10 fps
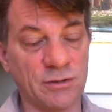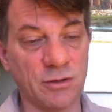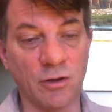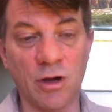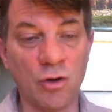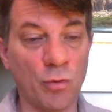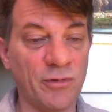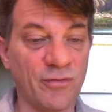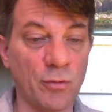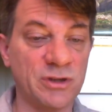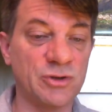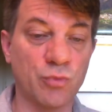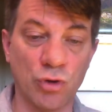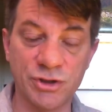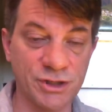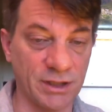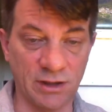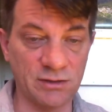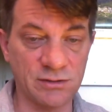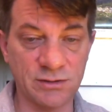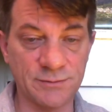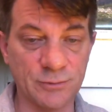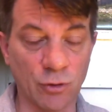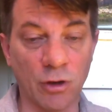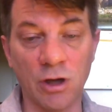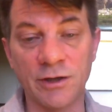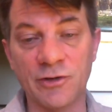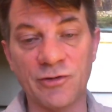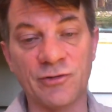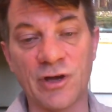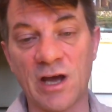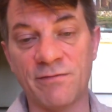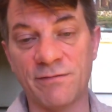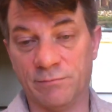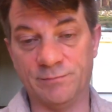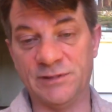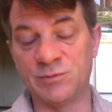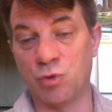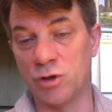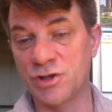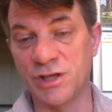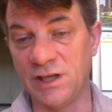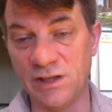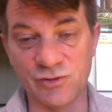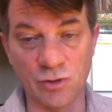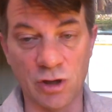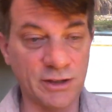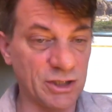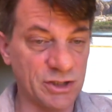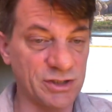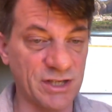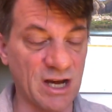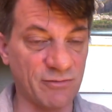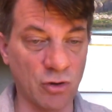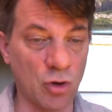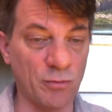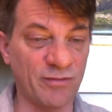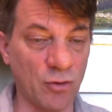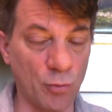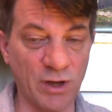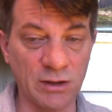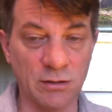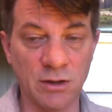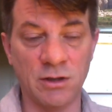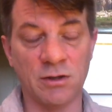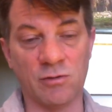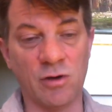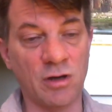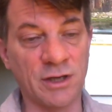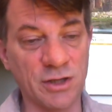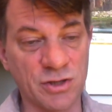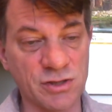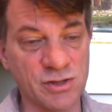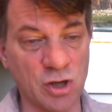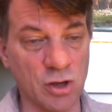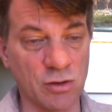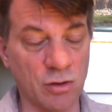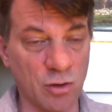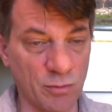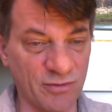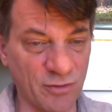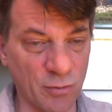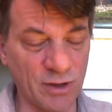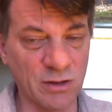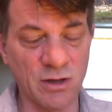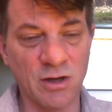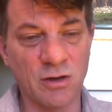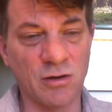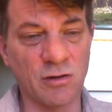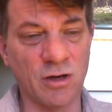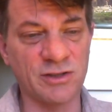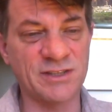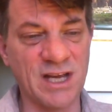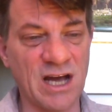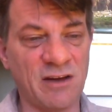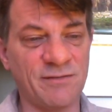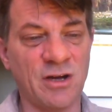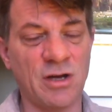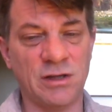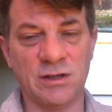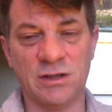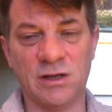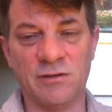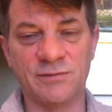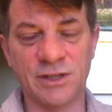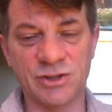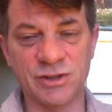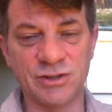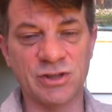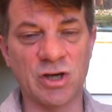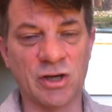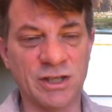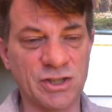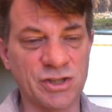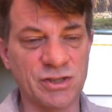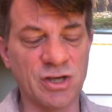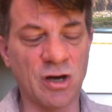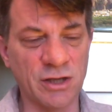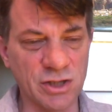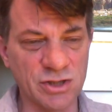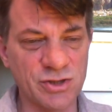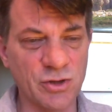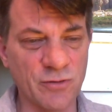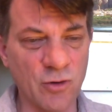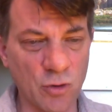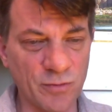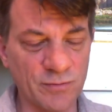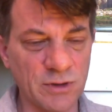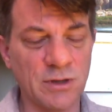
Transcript: or all homophobics are Portuguese, or all kitchen staff is Portuguese, or all kitchen staff are homophobic, or all kitchens are homophobic, or all staff of kitchens are kitchens, all kitchens are home.